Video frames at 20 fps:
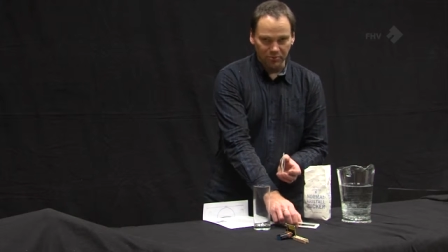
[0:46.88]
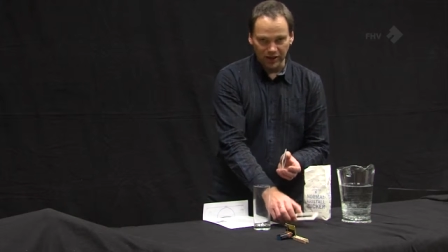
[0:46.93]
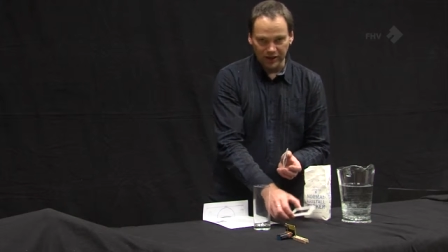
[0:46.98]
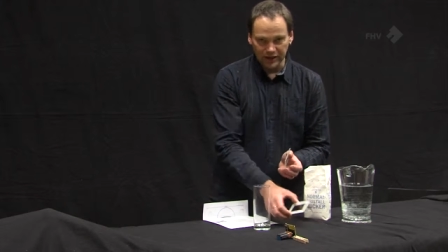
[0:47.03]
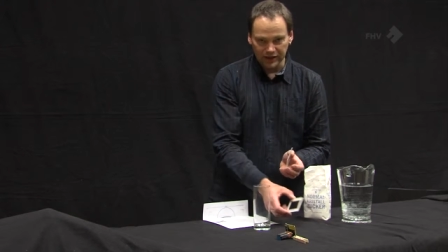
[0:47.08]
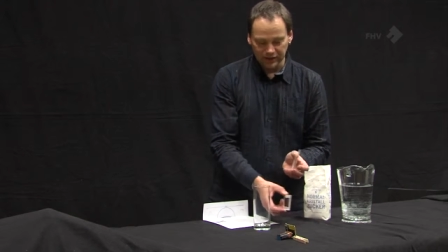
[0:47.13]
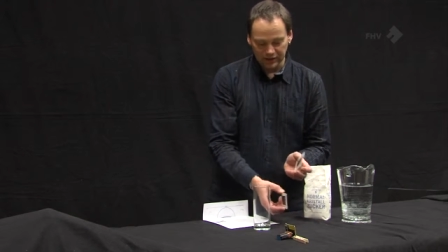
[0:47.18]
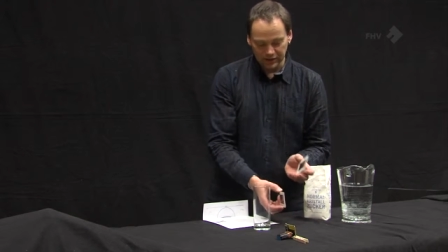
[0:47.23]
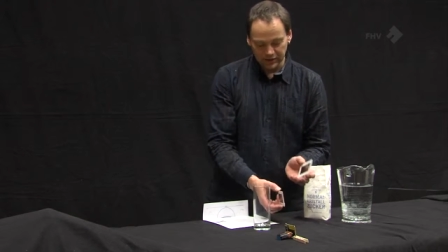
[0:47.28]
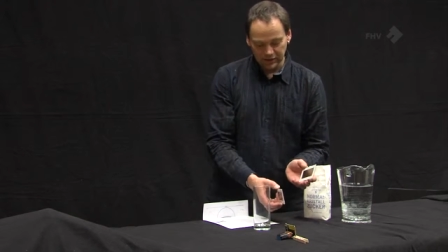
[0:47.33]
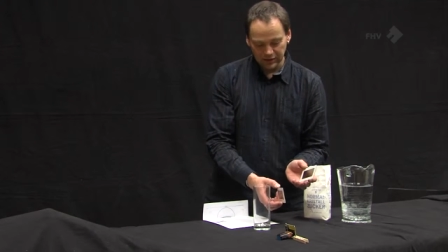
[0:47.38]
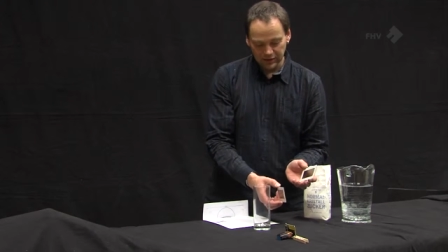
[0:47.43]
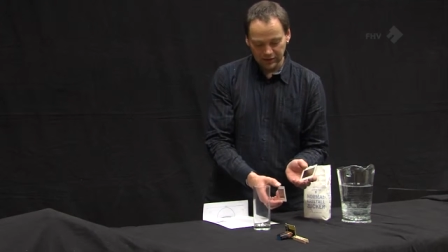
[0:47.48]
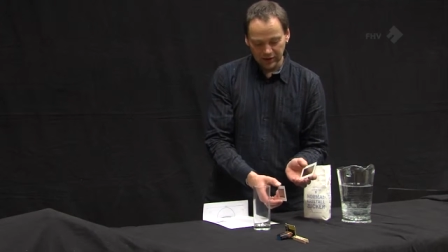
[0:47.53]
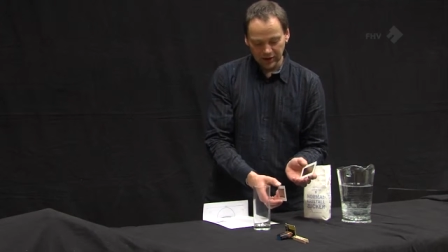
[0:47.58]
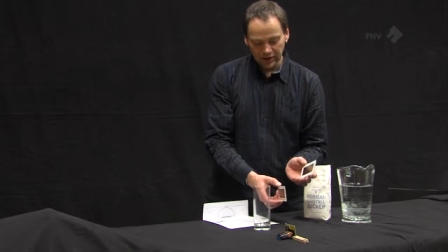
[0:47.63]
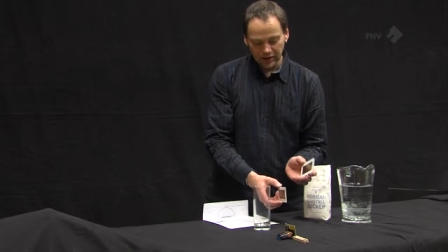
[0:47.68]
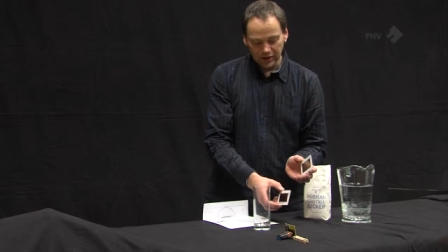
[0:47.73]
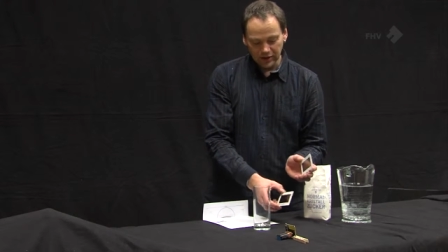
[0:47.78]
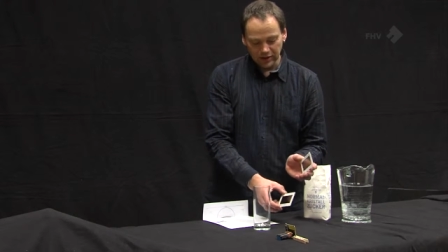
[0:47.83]
and both the
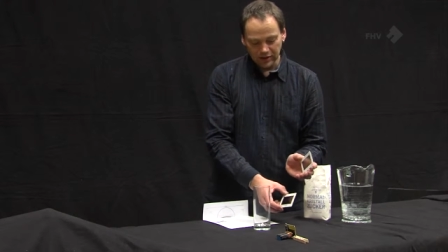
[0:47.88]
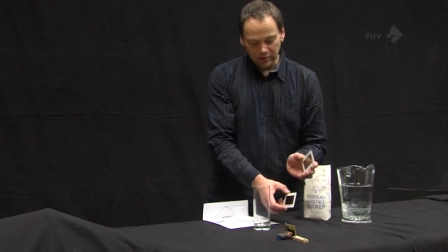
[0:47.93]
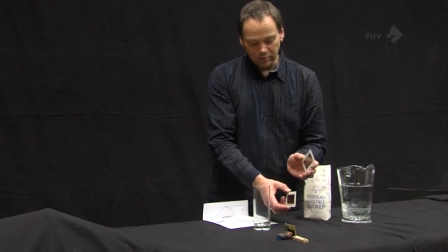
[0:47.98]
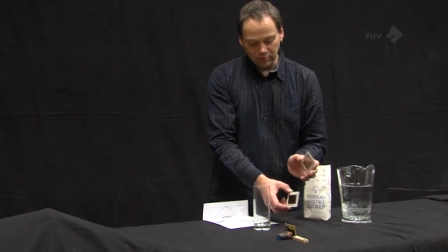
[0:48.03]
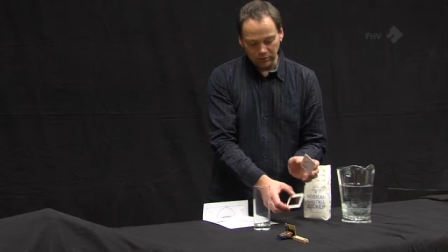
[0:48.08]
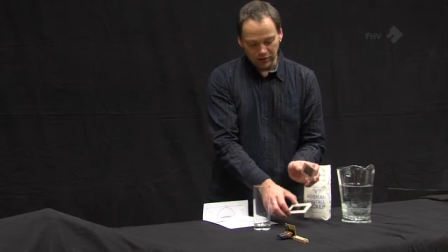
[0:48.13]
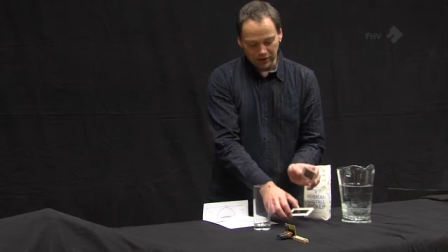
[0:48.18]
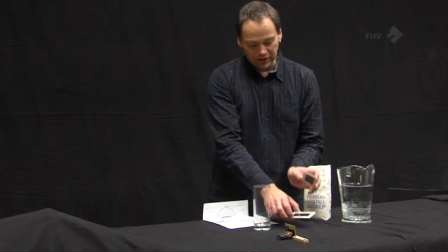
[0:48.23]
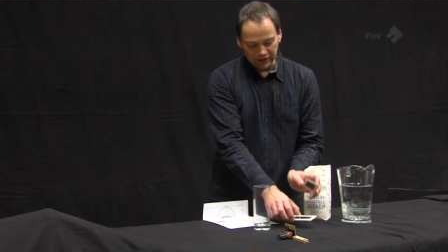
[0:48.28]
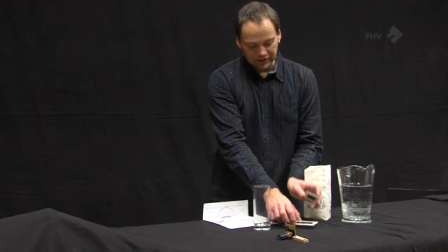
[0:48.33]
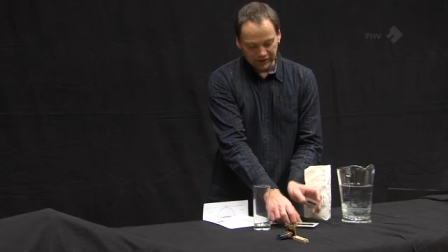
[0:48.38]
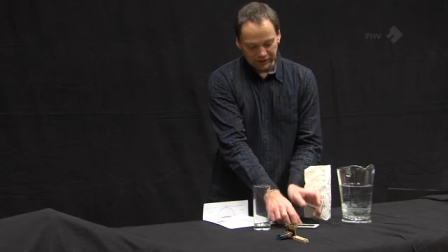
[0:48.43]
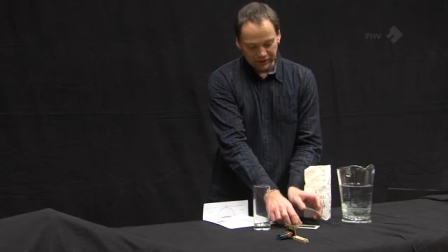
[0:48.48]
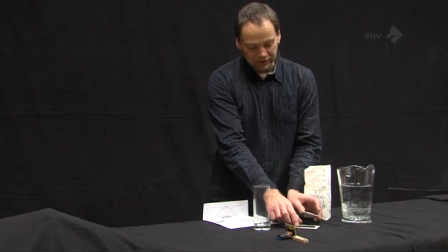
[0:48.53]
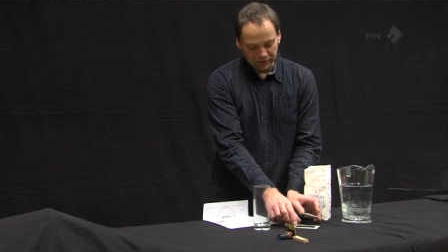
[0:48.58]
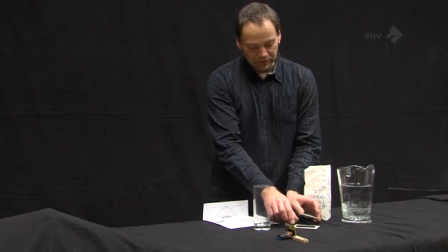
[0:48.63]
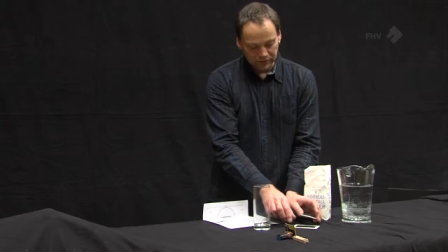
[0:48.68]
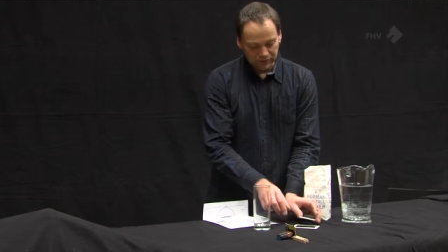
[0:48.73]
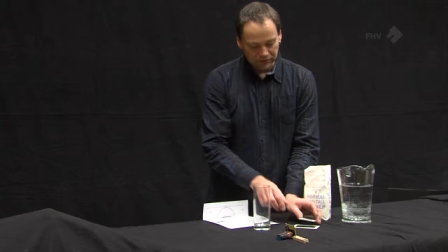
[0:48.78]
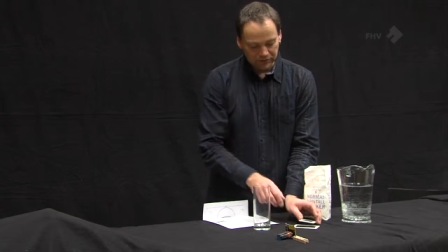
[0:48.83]

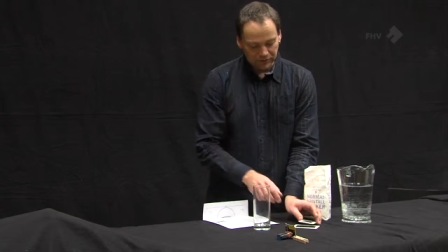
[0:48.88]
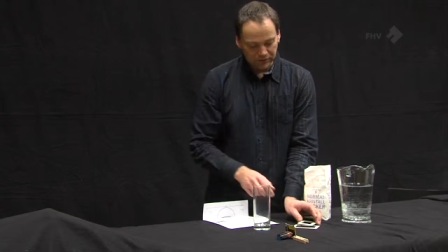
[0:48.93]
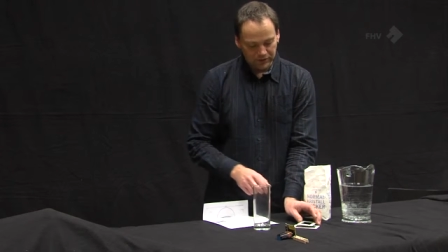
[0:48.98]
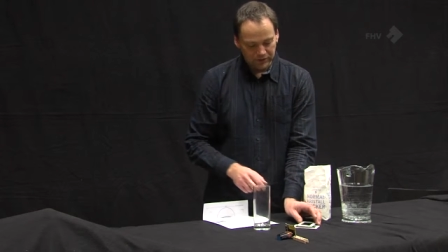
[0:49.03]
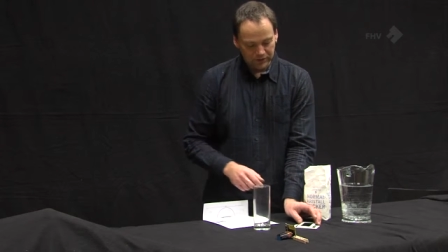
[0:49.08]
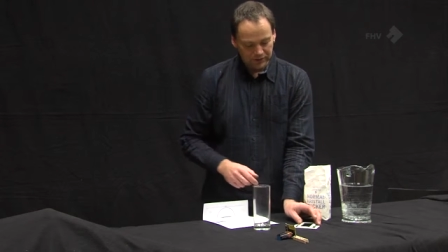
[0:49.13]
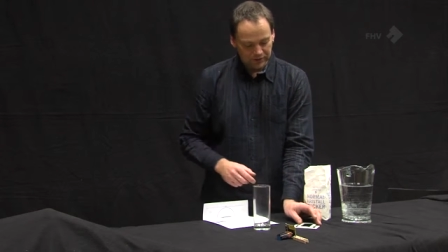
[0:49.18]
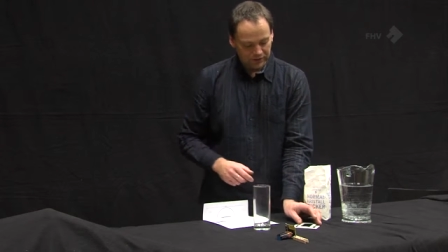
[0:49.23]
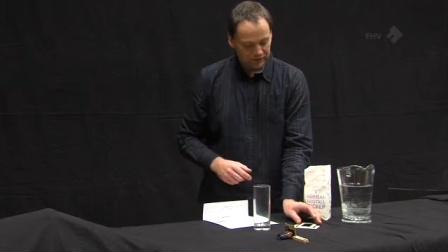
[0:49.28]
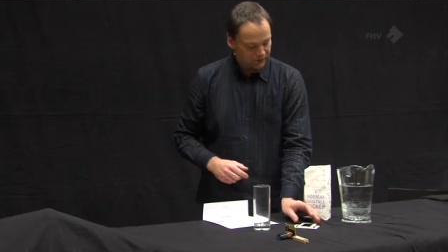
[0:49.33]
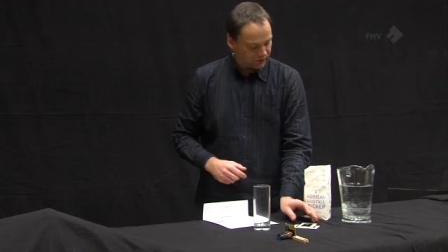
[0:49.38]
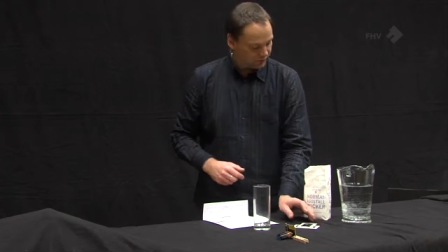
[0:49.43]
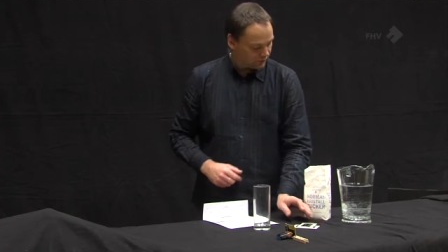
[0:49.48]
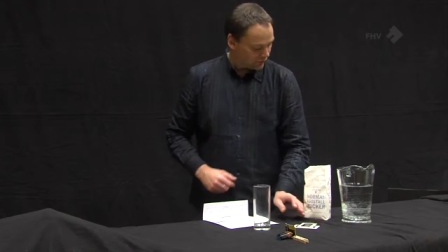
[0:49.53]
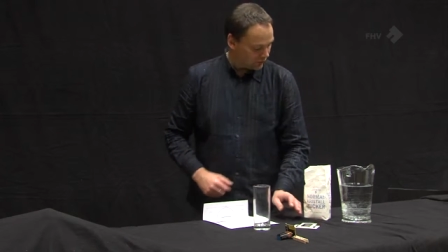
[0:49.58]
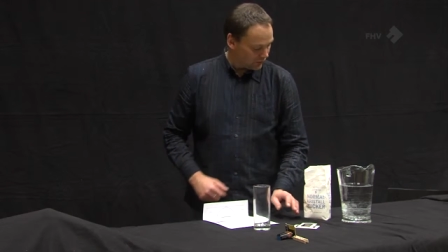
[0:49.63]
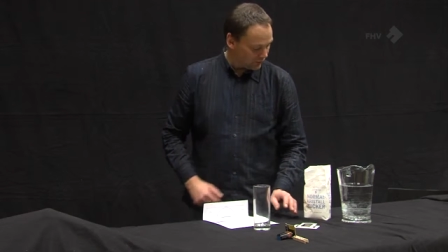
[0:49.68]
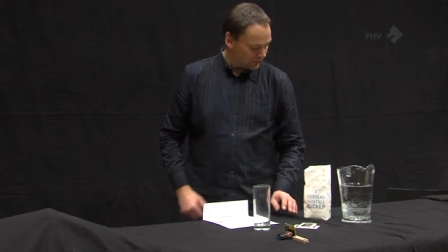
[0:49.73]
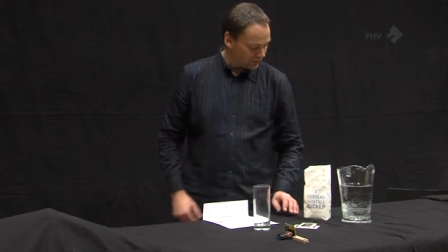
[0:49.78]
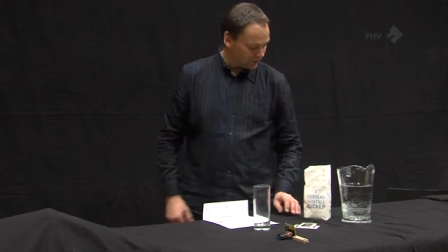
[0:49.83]
polarizers from the
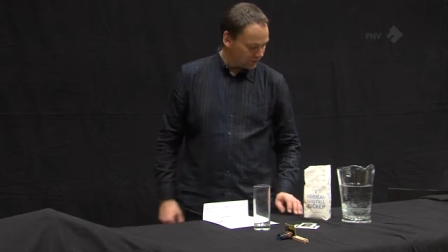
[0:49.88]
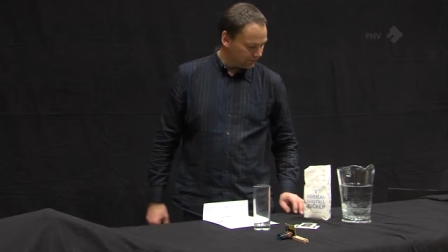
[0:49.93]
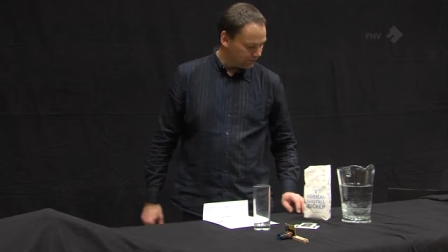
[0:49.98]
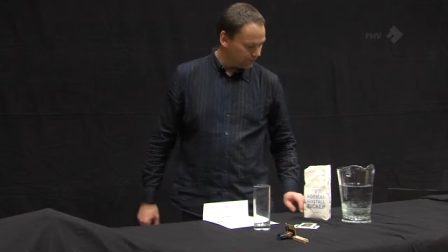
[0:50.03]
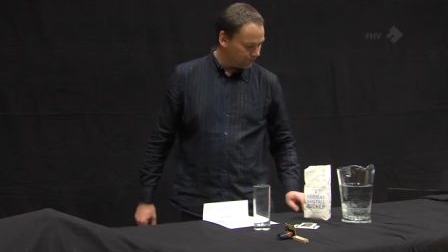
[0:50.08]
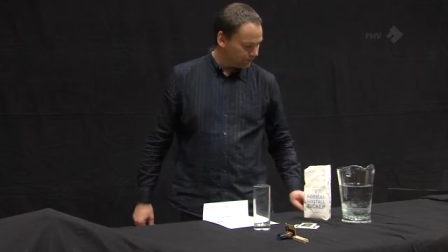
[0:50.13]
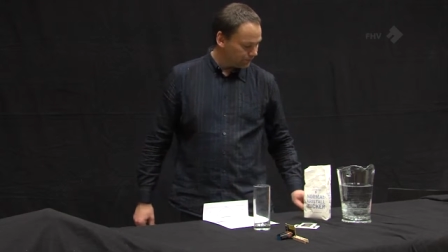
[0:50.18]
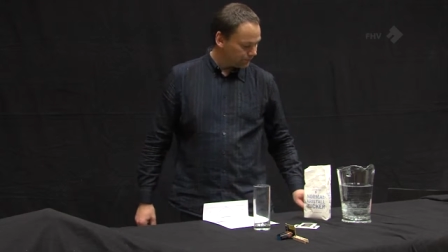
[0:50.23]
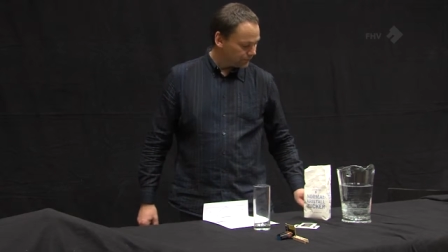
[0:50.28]
case.